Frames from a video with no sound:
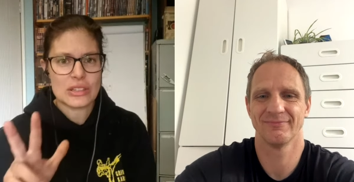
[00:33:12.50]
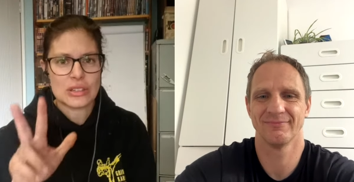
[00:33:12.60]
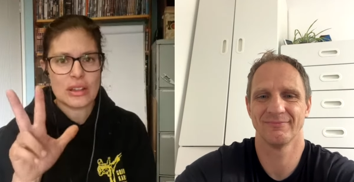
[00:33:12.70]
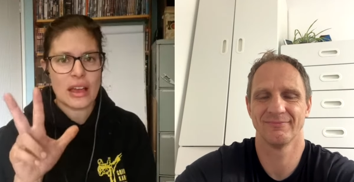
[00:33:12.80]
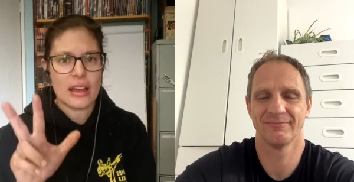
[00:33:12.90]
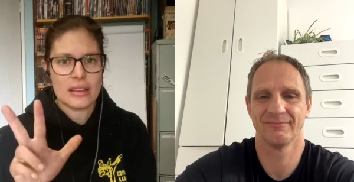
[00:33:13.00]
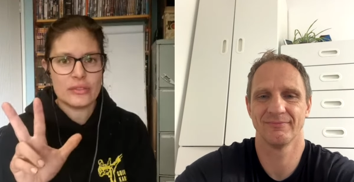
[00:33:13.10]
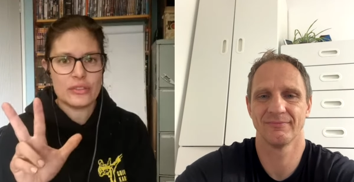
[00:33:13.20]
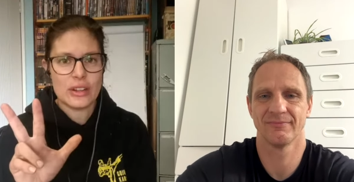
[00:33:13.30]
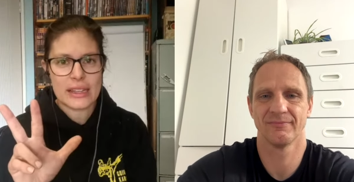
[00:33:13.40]
Speaker 1: if
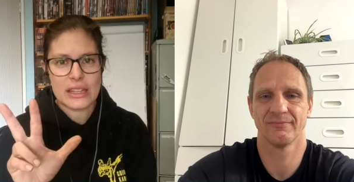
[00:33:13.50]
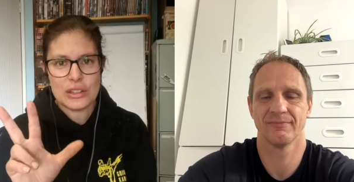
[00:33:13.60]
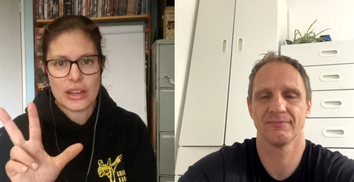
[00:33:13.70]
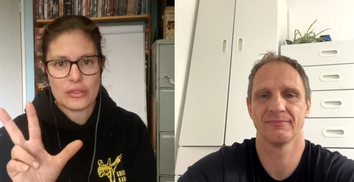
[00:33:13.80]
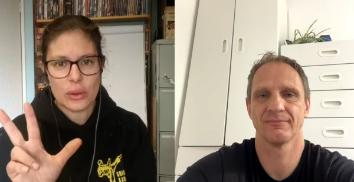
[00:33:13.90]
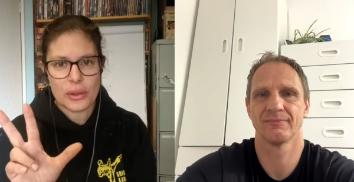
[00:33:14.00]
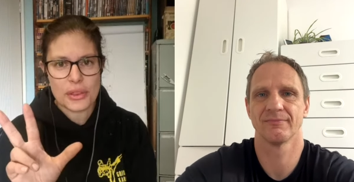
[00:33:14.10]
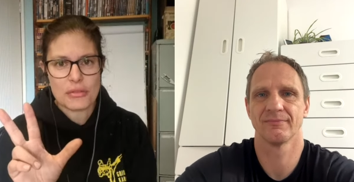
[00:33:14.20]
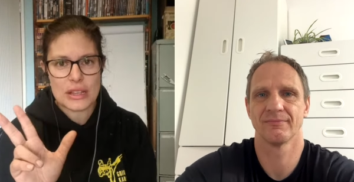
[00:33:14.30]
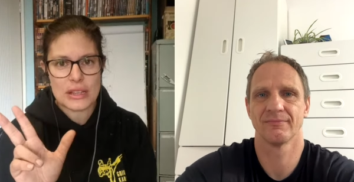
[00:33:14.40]
you're lucky you have all
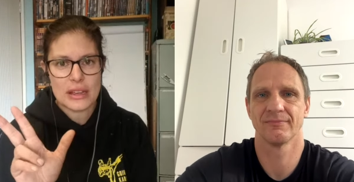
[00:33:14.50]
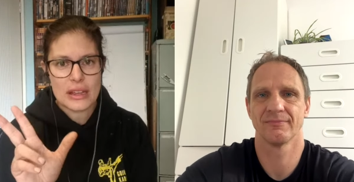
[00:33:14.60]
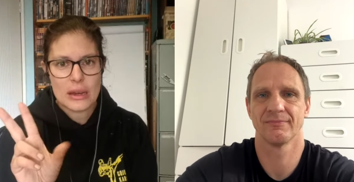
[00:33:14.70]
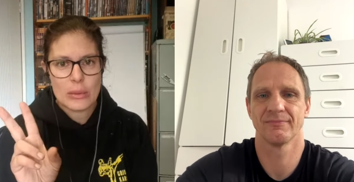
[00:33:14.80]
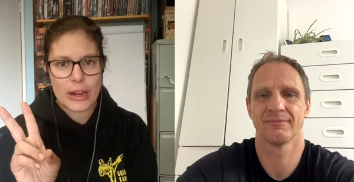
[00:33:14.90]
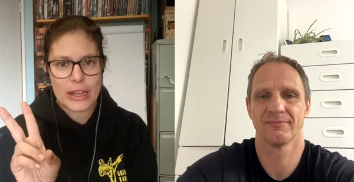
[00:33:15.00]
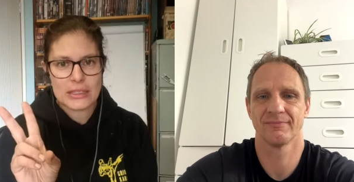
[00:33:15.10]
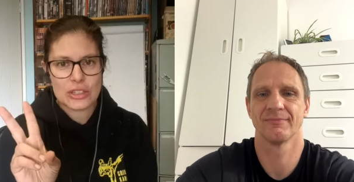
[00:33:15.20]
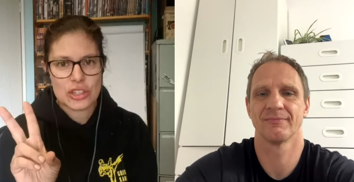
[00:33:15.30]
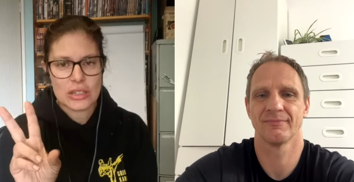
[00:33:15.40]
three
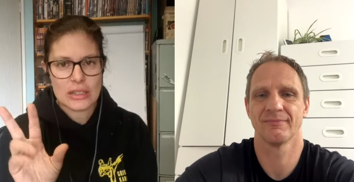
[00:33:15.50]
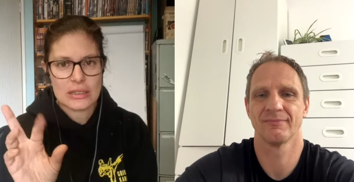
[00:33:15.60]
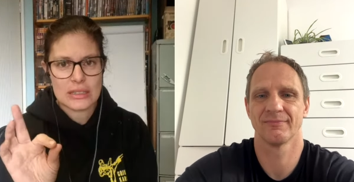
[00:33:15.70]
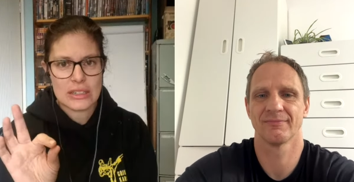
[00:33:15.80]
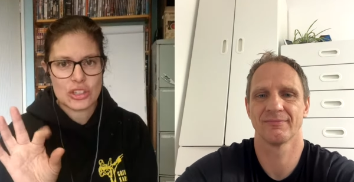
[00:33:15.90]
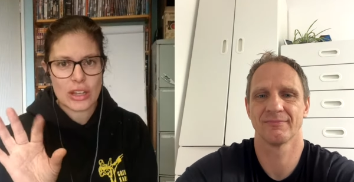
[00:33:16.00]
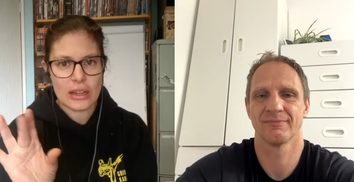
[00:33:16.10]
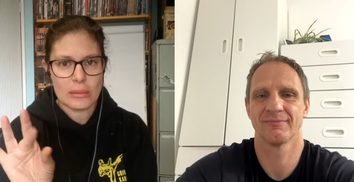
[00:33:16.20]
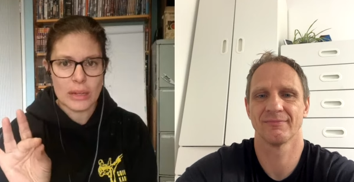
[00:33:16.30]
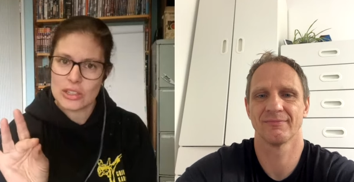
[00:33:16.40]
practitioner teacher and
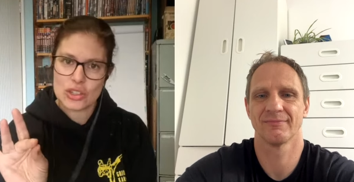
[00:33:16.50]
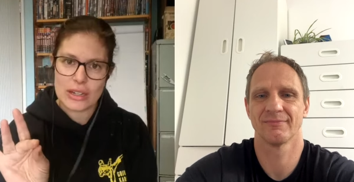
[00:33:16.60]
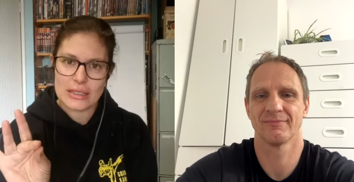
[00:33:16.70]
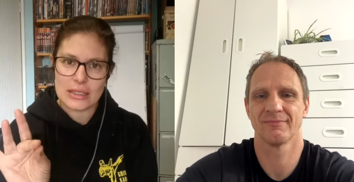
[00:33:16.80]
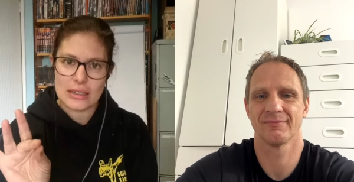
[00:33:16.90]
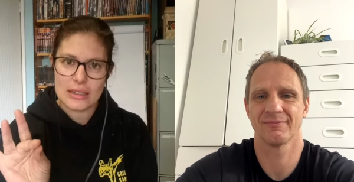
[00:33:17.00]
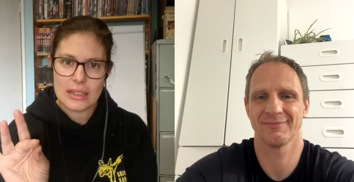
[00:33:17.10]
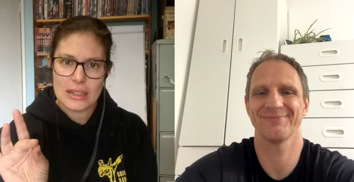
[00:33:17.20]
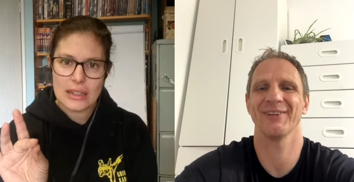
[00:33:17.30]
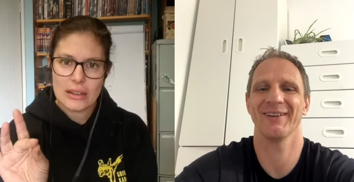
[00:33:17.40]
administrator
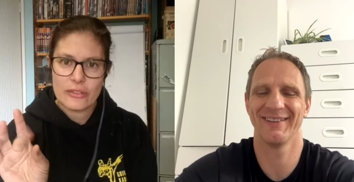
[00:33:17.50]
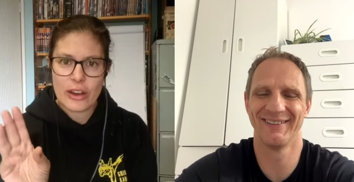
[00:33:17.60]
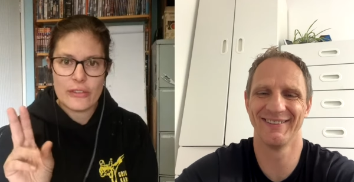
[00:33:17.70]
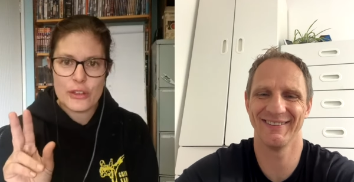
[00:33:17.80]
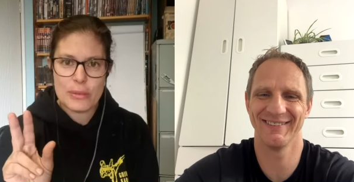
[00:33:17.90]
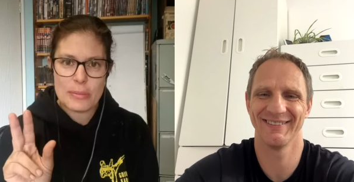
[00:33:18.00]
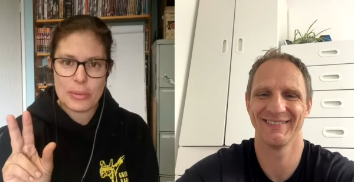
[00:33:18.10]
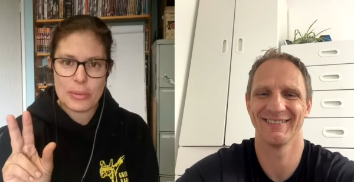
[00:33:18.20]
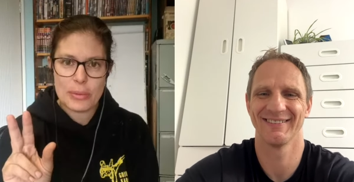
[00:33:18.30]
mm, yes. very few people have